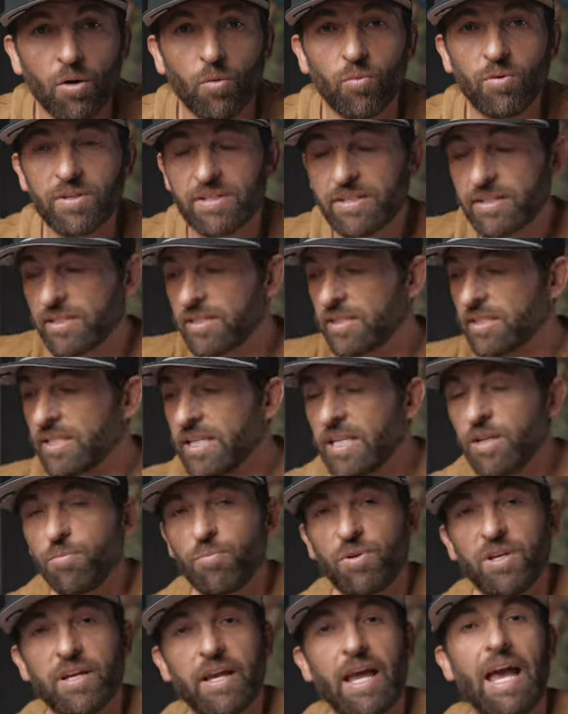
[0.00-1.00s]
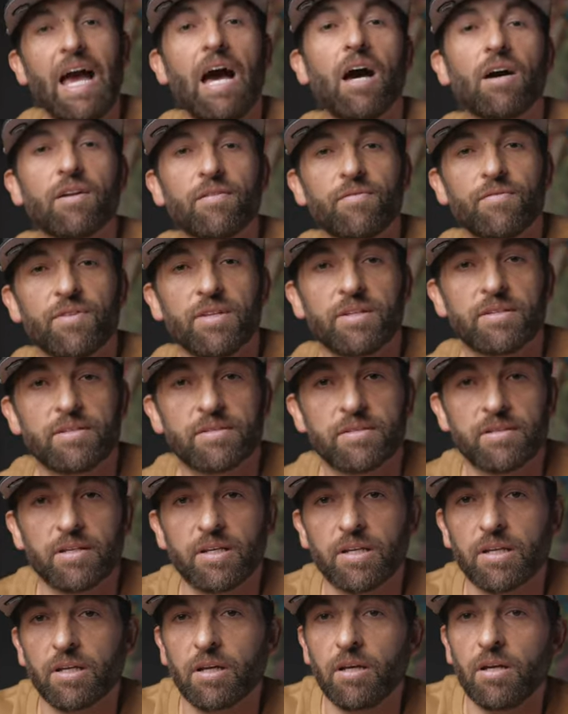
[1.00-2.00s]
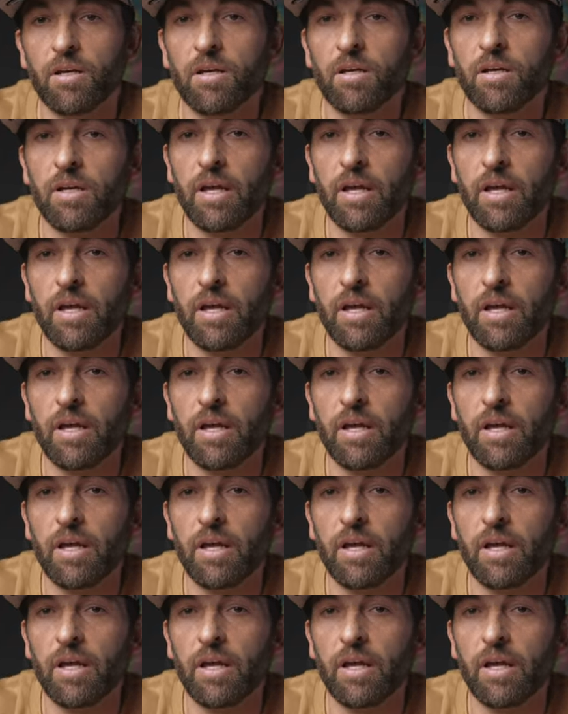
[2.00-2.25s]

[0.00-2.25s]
was seeping out of this thing.